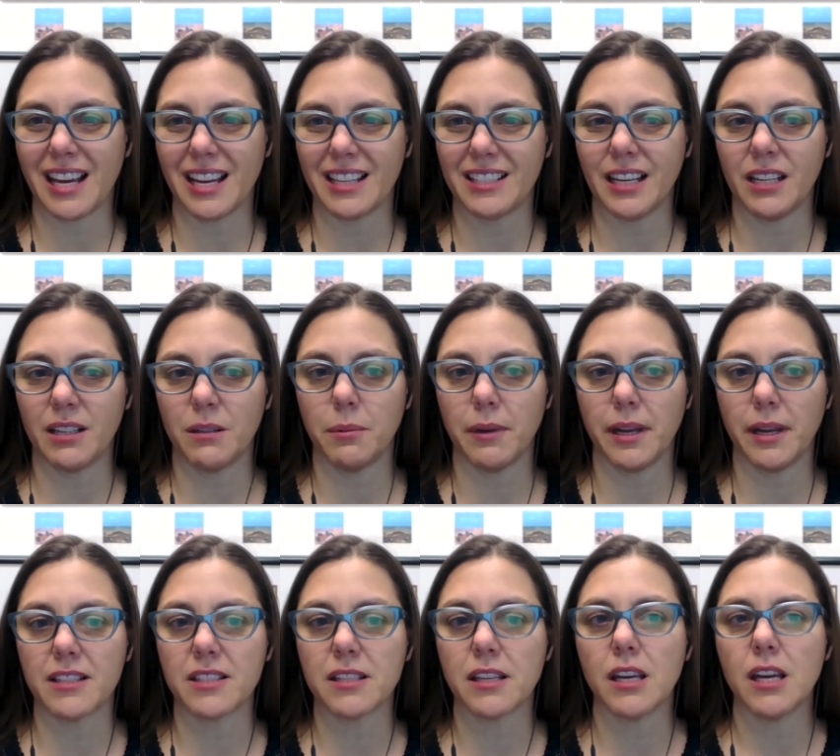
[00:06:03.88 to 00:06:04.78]

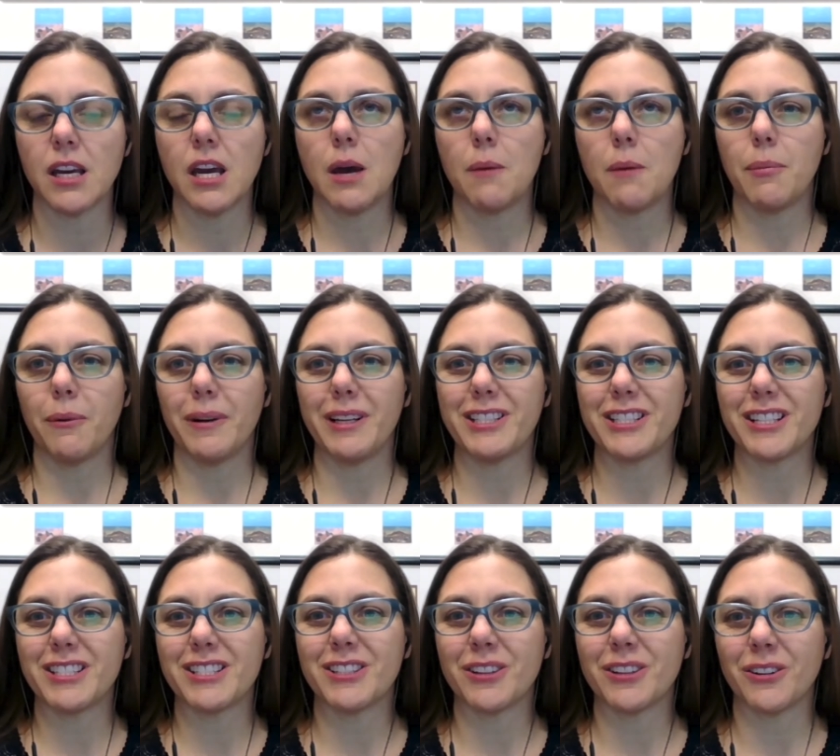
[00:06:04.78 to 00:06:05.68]
database, but we
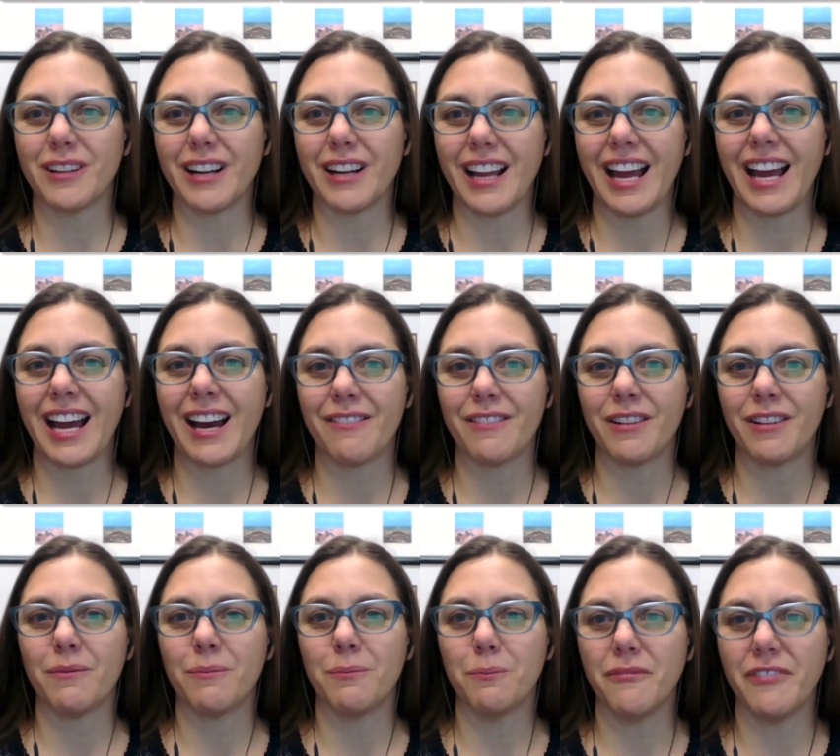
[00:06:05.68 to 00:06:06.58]
just don't have a
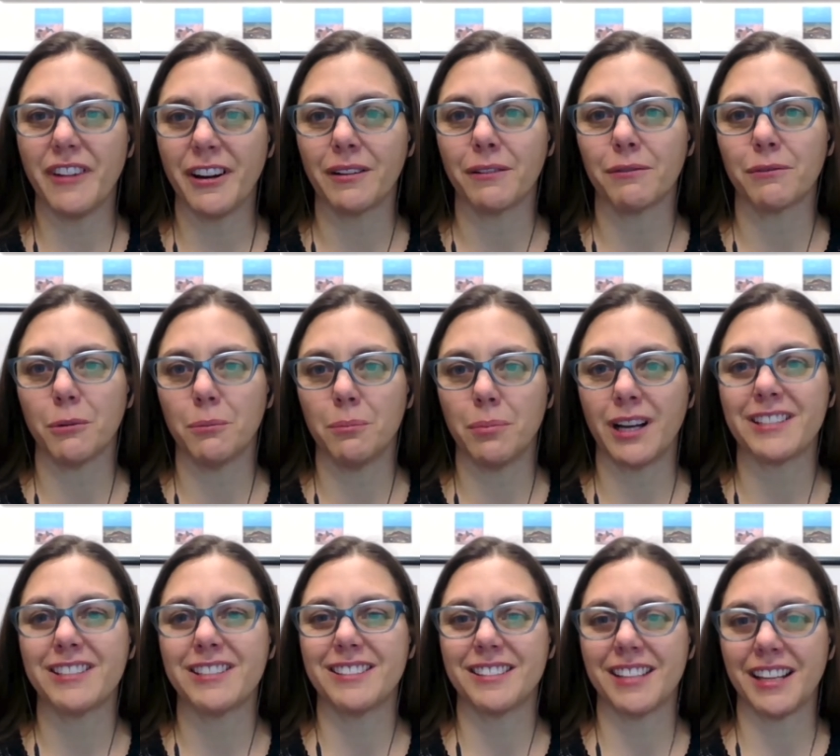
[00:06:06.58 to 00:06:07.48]
very
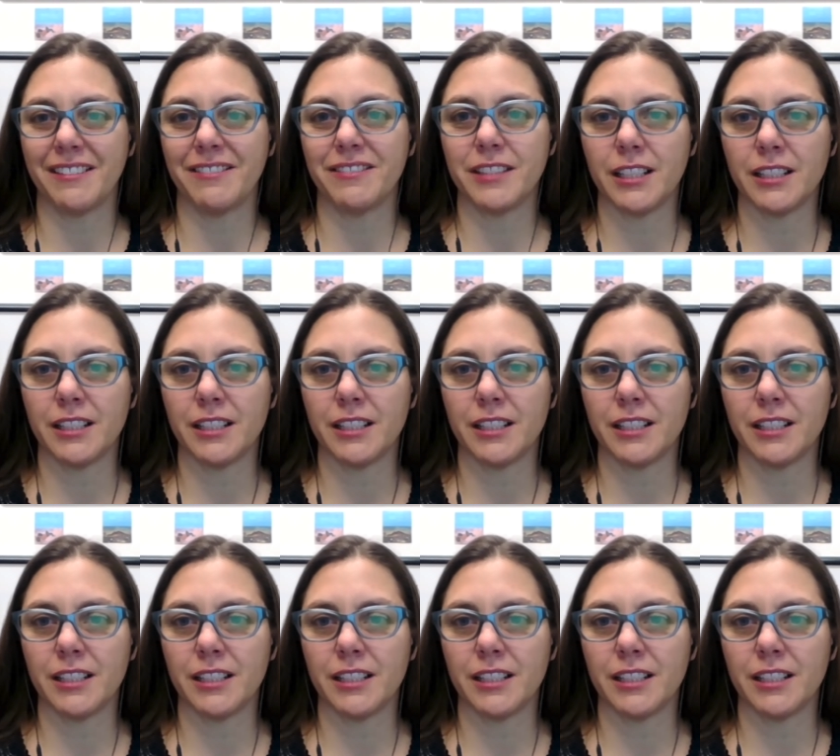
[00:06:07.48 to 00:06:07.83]
robust set of data